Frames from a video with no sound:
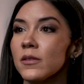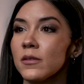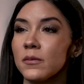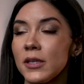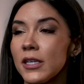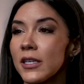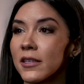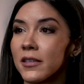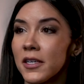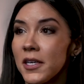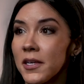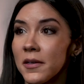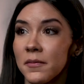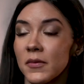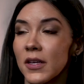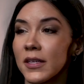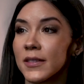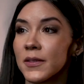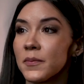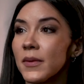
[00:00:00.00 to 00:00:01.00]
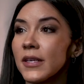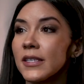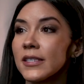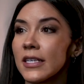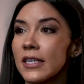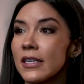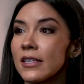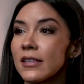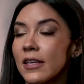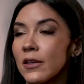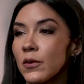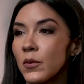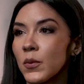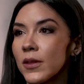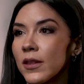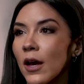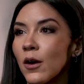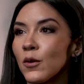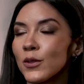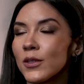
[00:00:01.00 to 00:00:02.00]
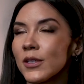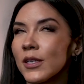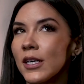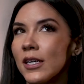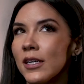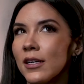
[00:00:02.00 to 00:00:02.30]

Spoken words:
I'm like, that's amazing. And like, without